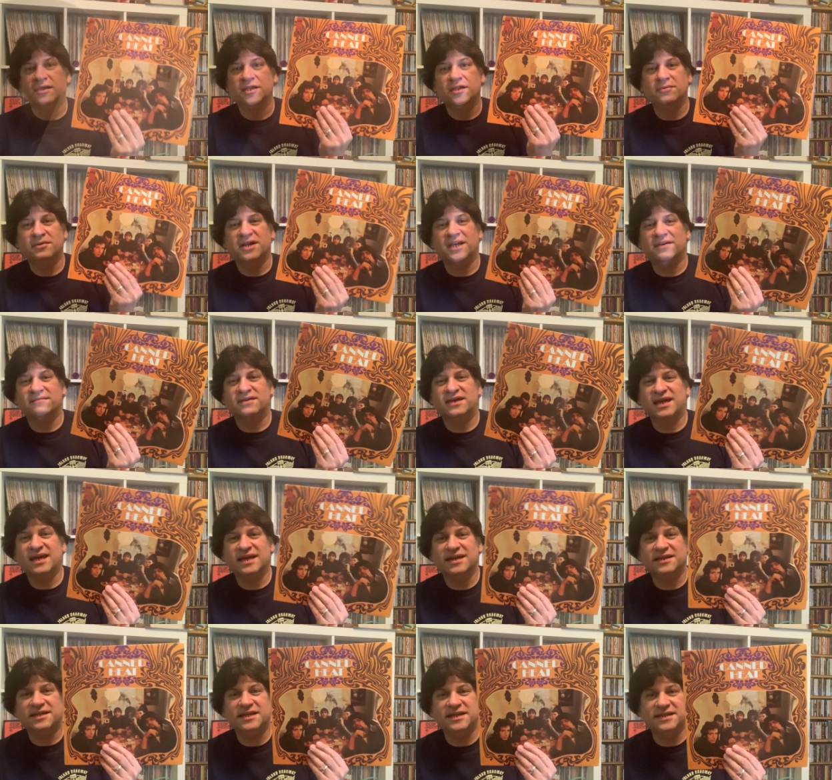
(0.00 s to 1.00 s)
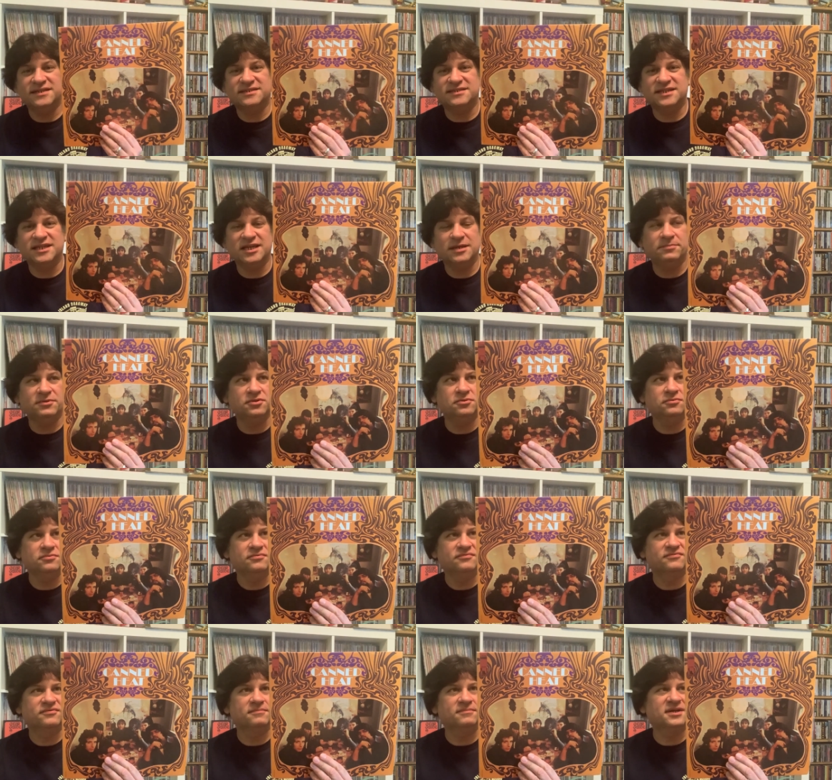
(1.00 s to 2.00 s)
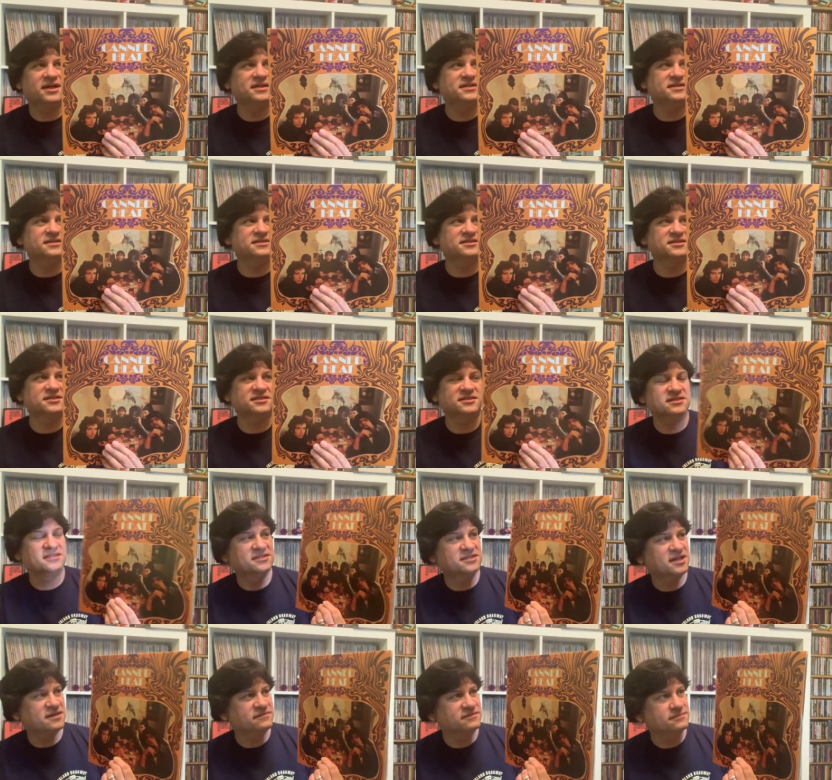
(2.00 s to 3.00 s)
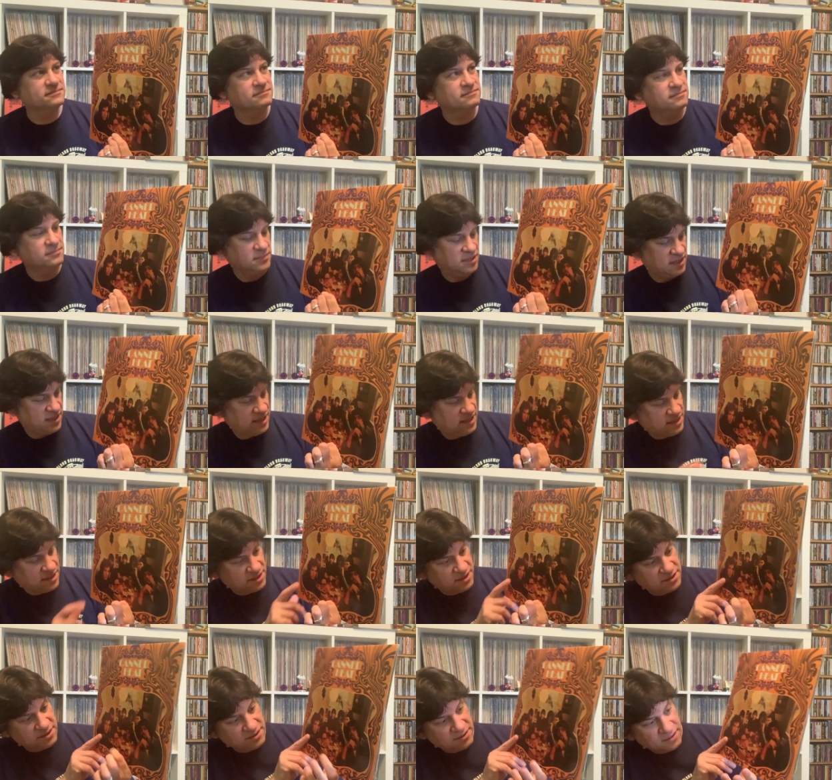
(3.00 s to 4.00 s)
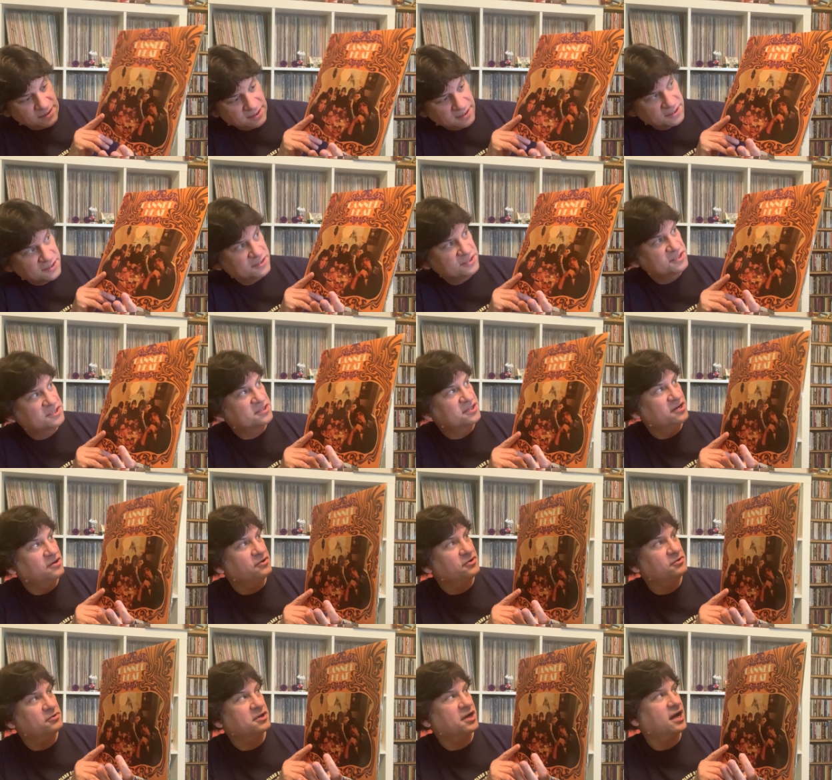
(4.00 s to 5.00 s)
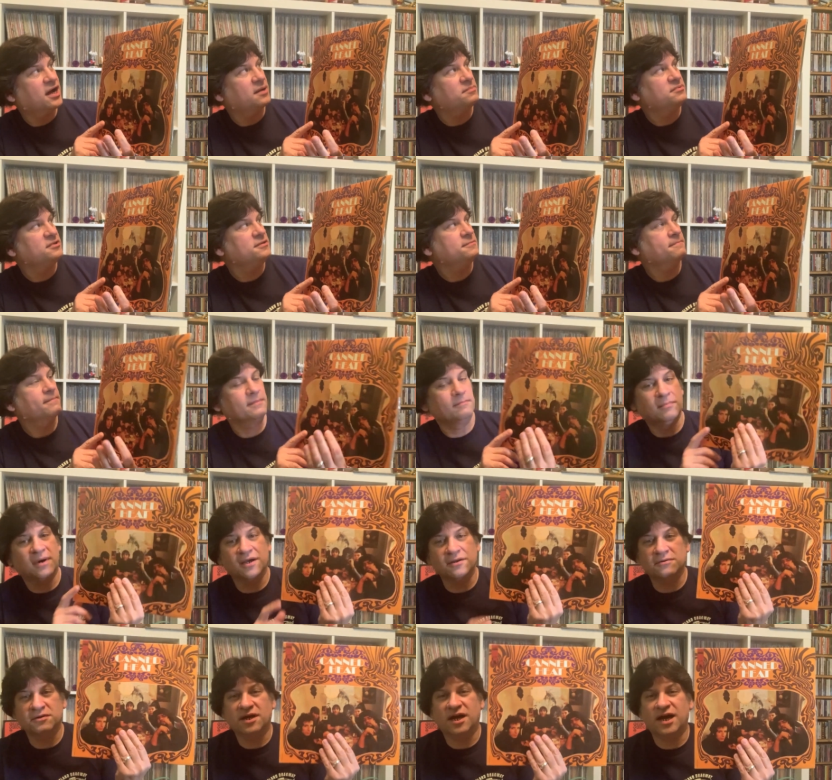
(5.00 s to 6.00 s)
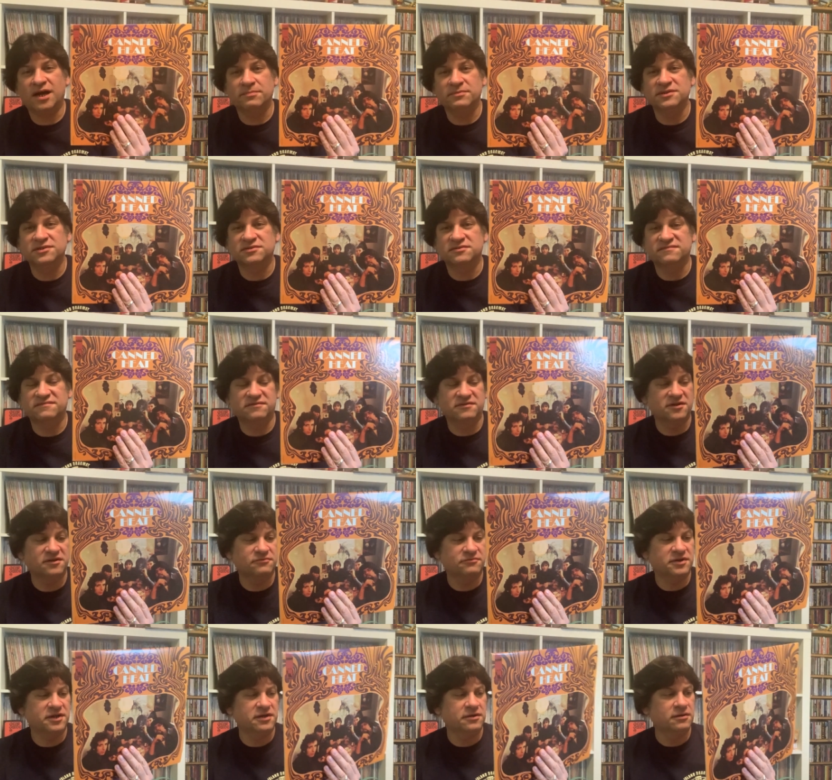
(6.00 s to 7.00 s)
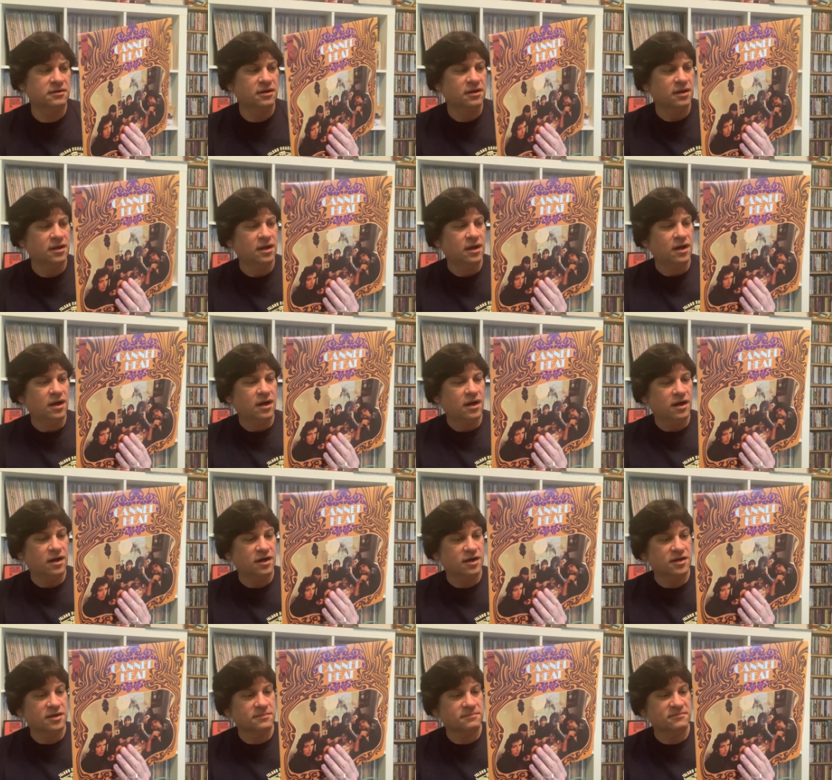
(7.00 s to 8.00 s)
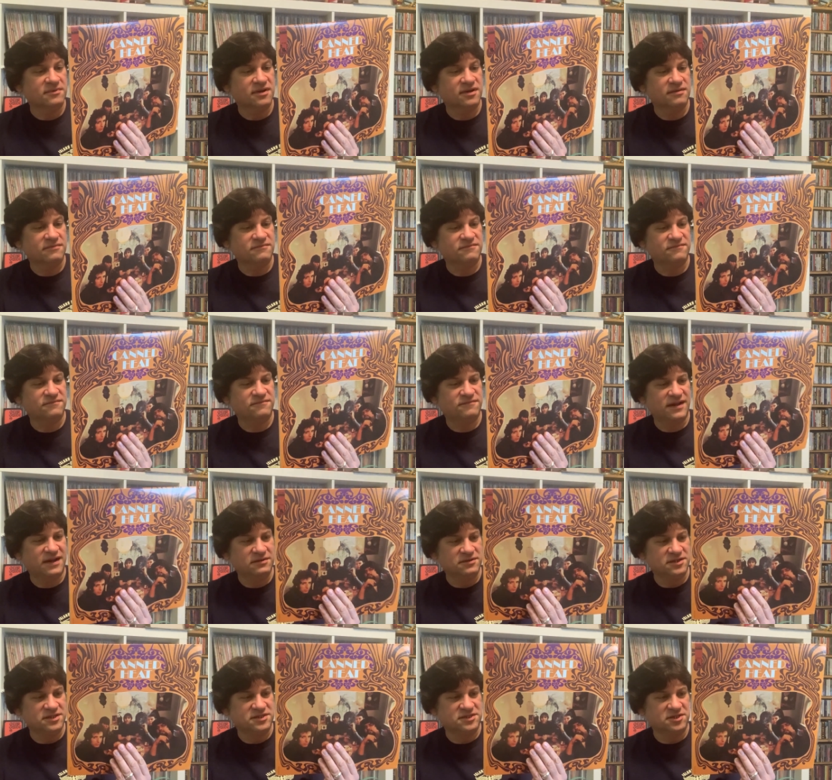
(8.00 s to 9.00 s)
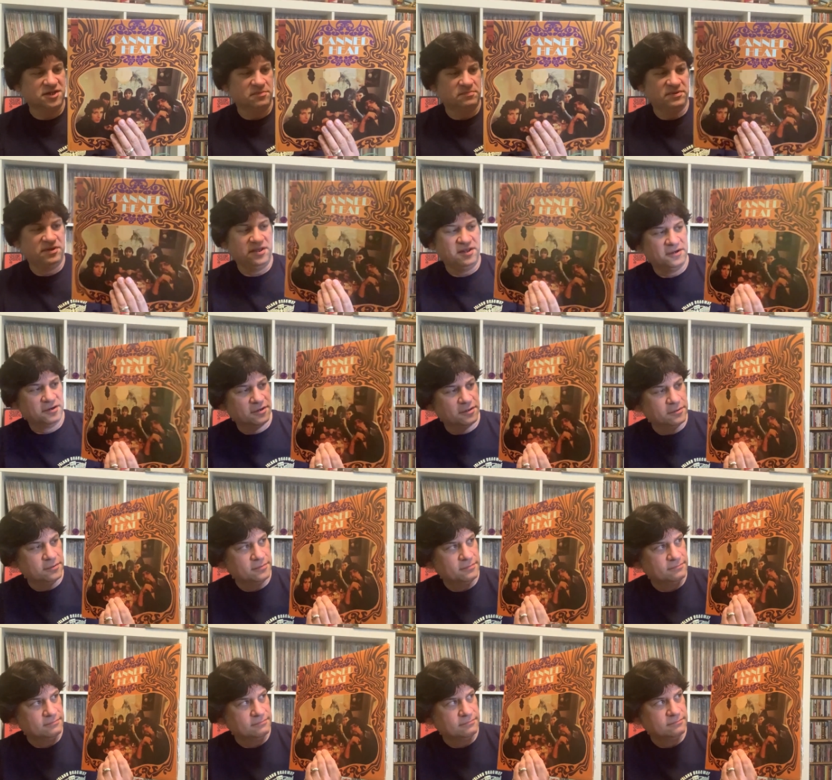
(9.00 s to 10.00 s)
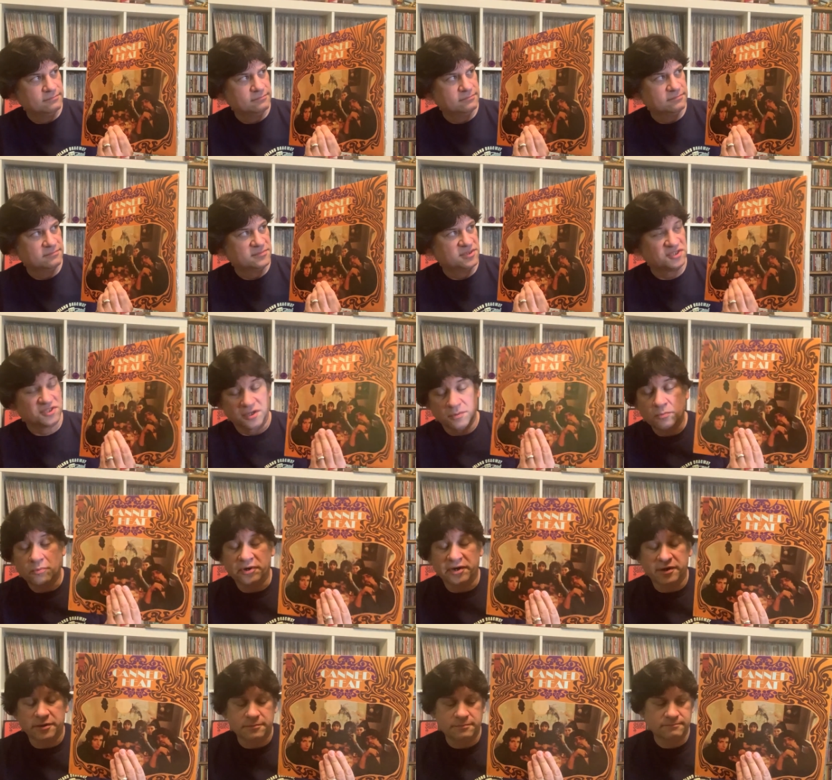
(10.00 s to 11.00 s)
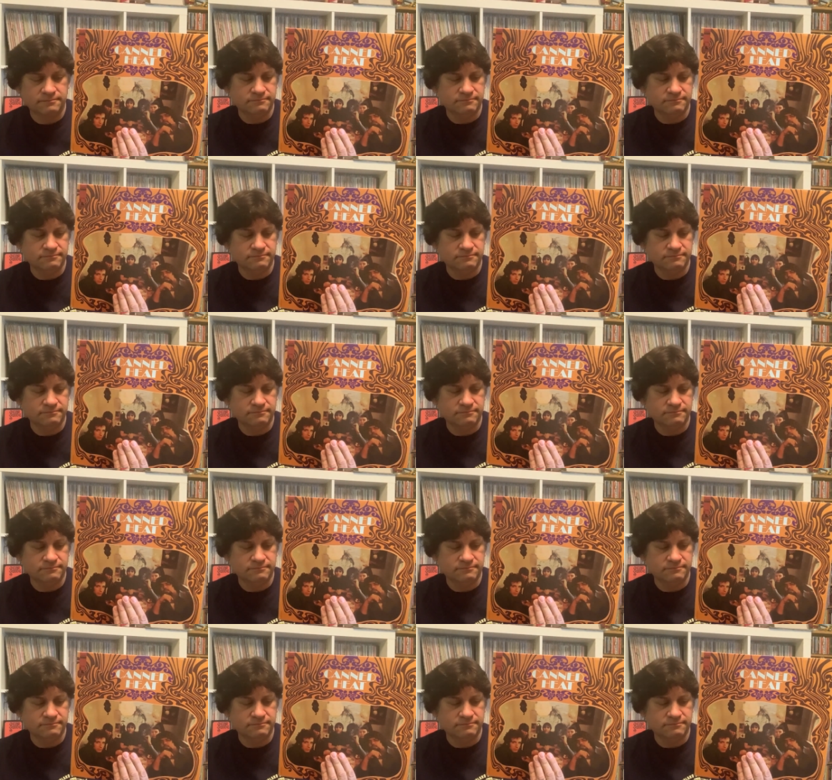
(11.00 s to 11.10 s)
Here we have Canned Heat's debut from nineteen sixty-seven. A stereo copy. Mono copies are very rare. Um, found this up here somewhere.